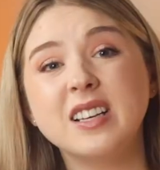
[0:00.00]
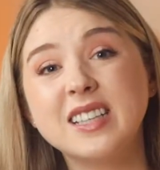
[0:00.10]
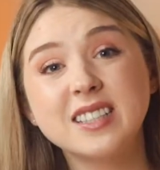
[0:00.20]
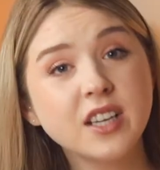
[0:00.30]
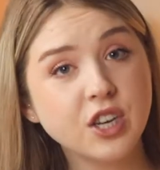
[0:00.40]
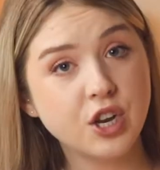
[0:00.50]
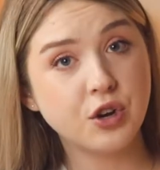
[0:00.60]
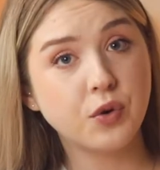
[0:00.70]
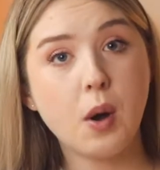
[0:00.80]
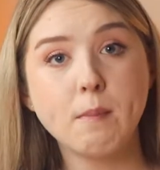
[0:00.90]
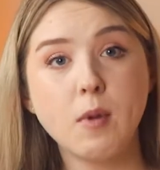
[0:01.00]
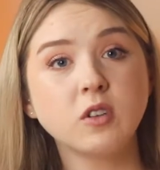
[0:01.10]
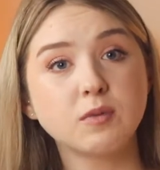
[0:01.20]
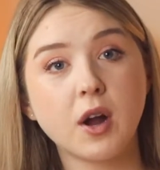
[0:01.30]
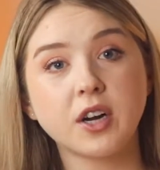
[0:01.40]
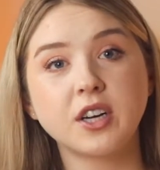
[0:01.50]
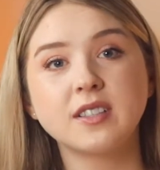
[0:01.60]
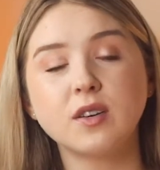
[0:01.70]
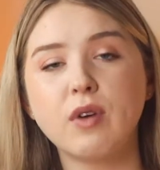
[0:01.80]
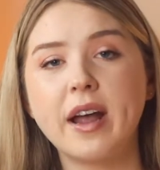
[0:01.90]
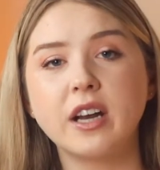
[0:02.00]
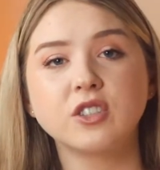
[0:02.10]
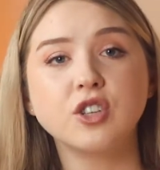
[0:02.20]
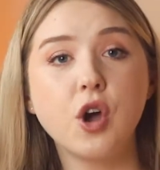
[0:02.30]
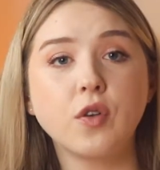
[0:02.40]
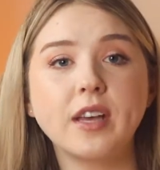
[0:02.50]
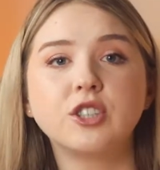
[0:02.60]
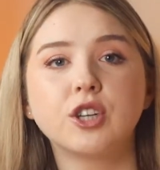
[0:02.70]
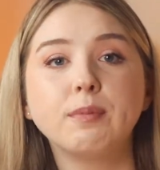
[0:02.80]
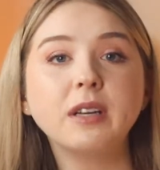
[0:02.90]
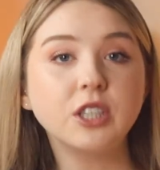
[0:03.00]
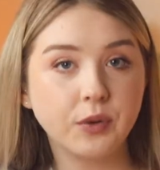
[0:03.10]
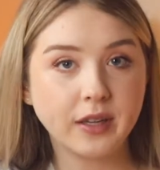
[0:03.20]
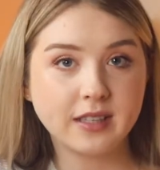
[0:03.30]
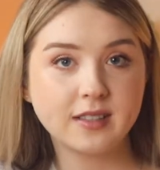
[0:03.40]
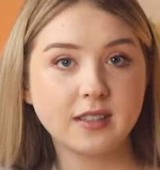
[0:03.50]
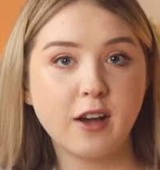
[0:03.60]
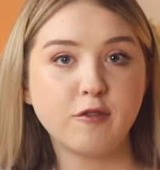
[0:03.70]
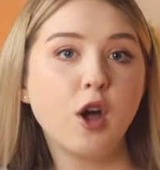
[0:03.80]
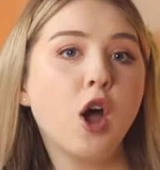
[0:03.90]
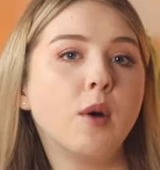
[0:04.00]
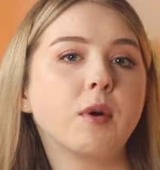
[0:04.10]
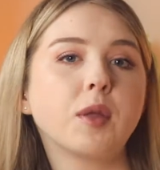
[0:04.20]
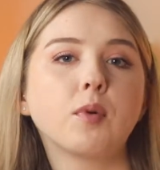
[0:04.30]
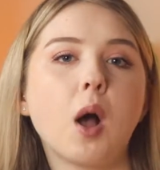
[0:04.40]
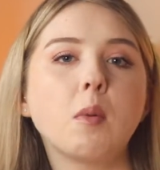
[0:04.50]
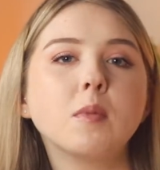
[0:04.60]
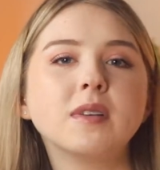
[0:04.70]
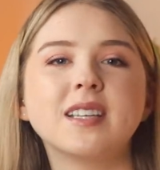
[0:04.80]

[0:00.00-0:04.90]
This isn't new. Most marketers and writers know they should be doing this stuff, but the problem